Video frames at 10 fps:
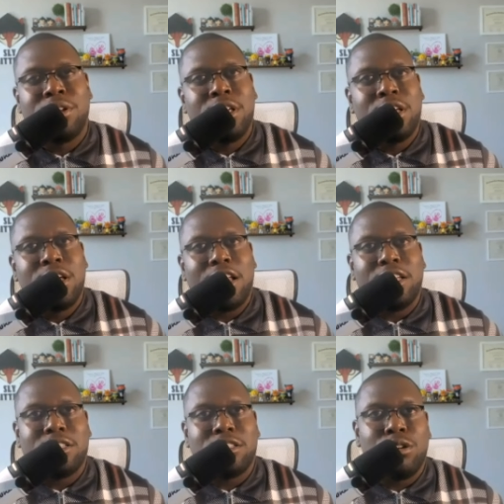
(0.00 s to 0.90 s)
I think
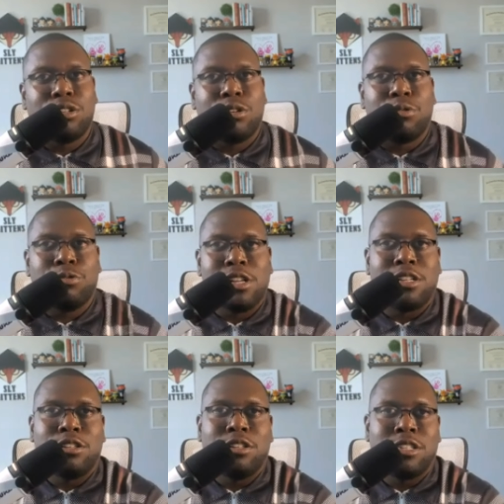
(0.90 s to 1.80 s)
those are real. You
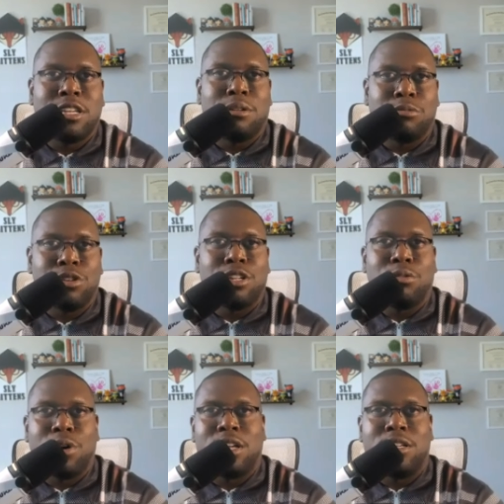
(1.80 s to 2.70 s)
said them really
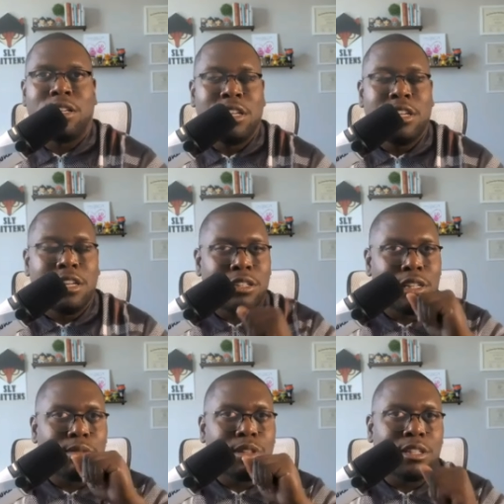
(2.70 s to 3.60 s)
well in terms of
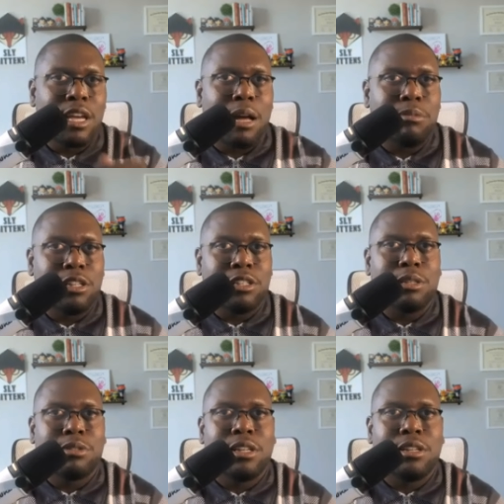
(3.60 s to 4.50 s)
the top leadership
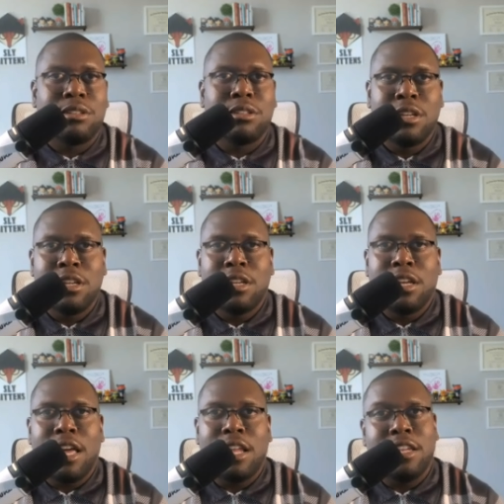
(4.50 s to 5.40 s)
skills.
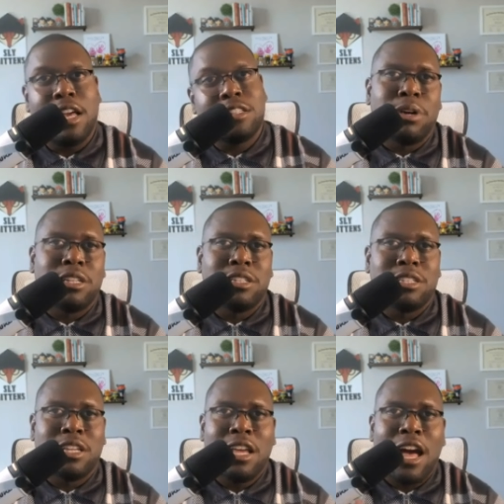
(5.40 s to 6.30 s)
And next thing is,
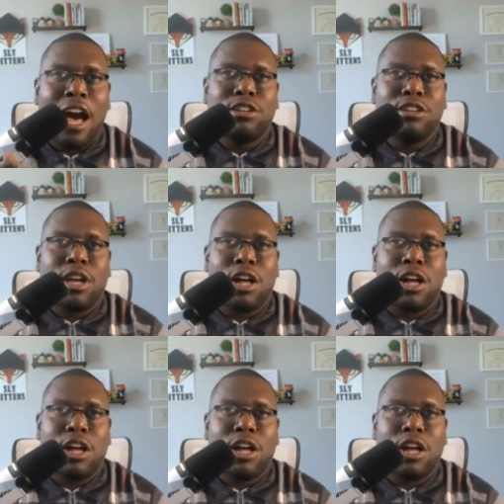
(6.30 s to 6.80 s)
how do you help